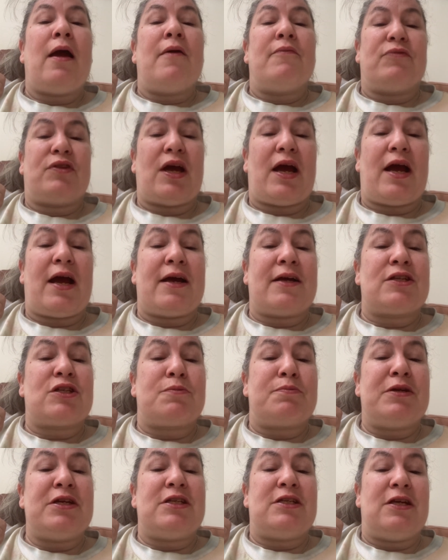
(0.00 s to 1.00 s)
the
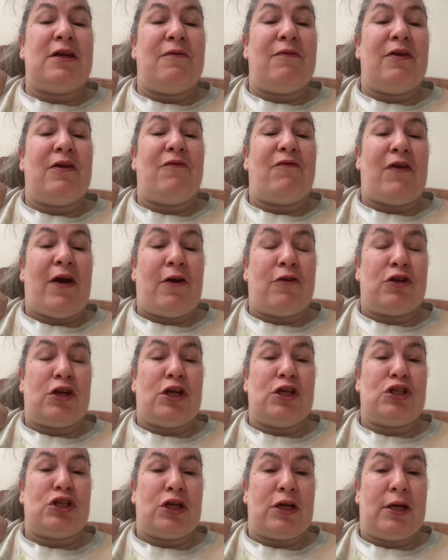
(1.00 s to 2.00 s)
SPTV
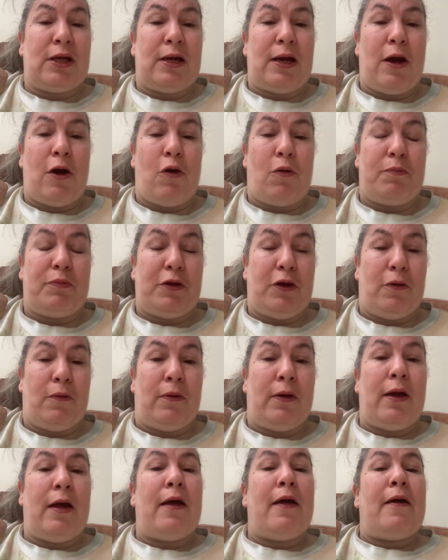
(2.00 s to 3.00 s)
Foundation can help you.
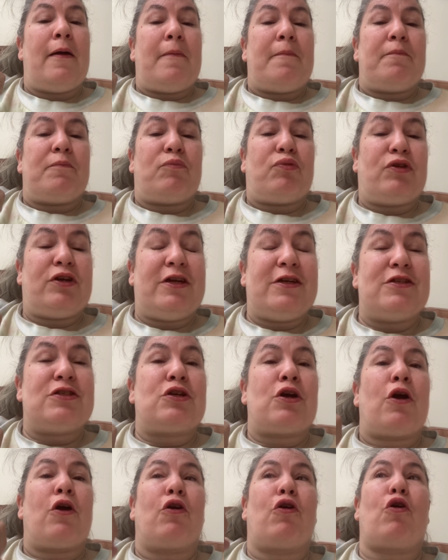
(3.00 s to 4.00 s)
Please
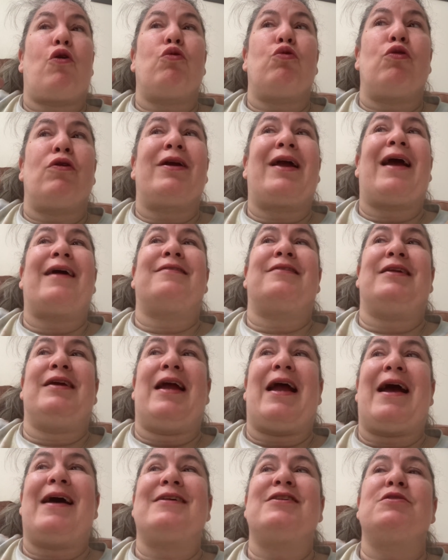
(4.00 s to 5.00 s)
go look at the
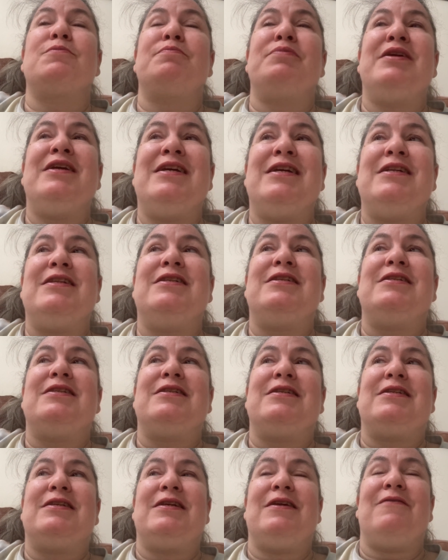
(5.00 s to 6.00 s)

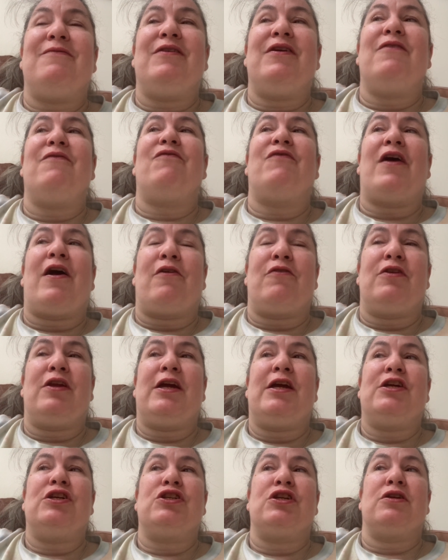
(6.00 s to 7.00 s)

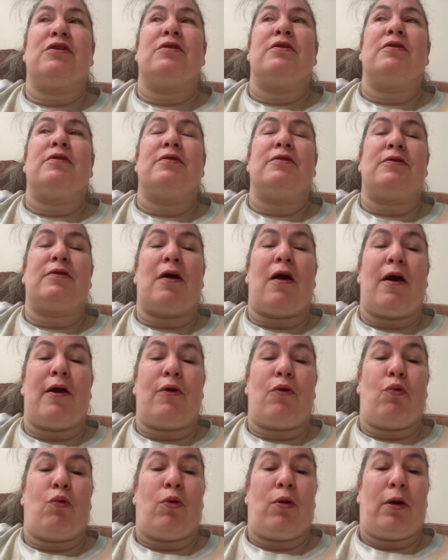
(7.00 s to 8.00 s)

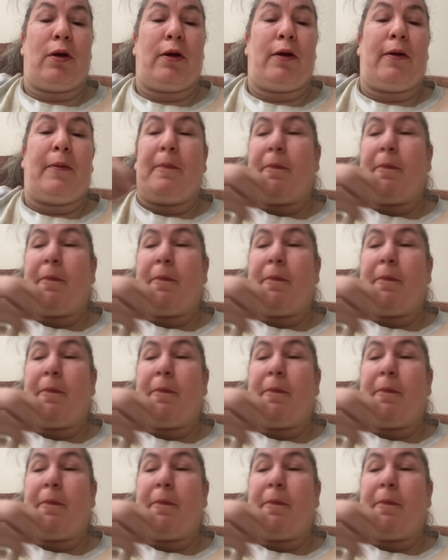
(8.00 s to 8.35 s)
sptvfoundation.org.